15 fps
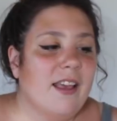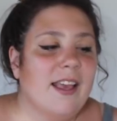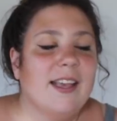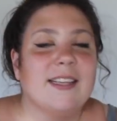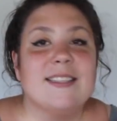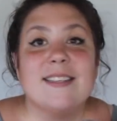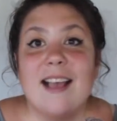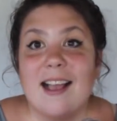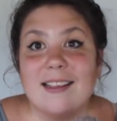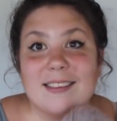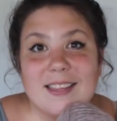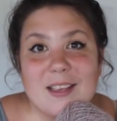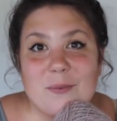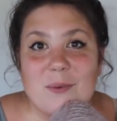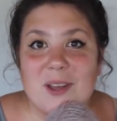
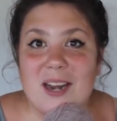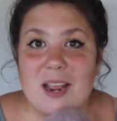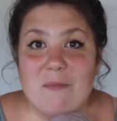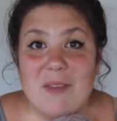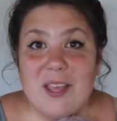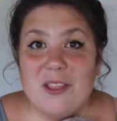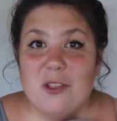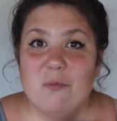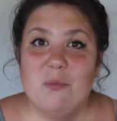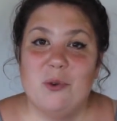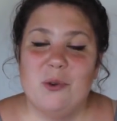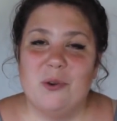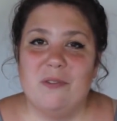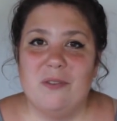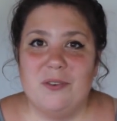exactly what I'm in the
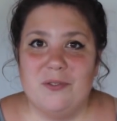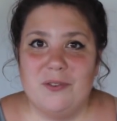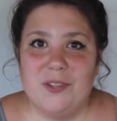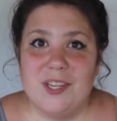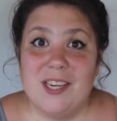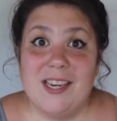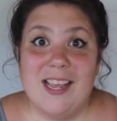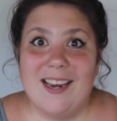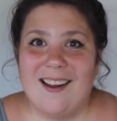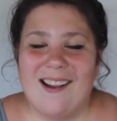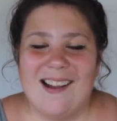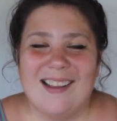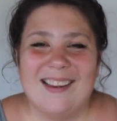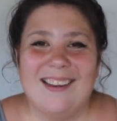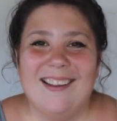mood to knit
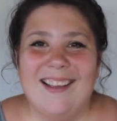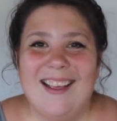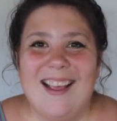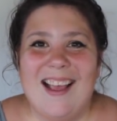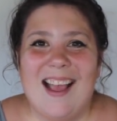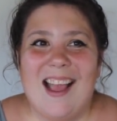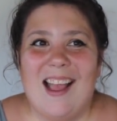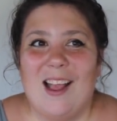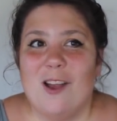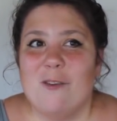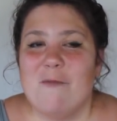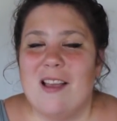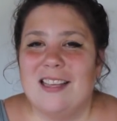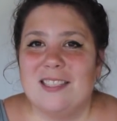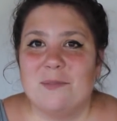on
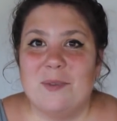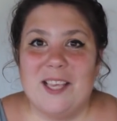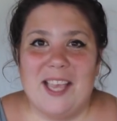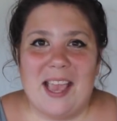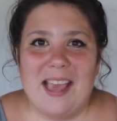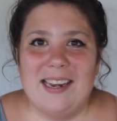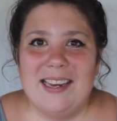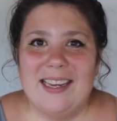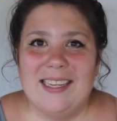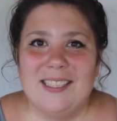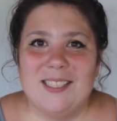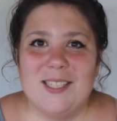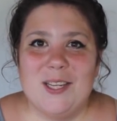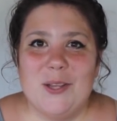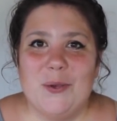as we get
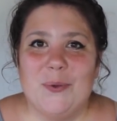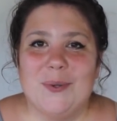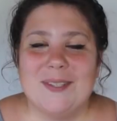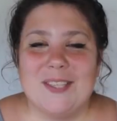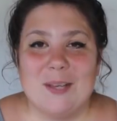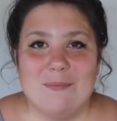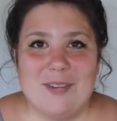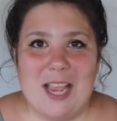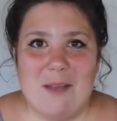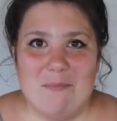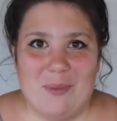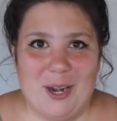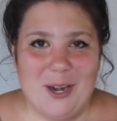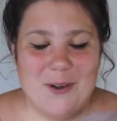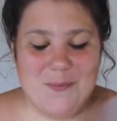into
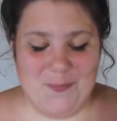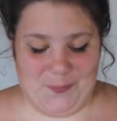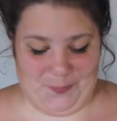September.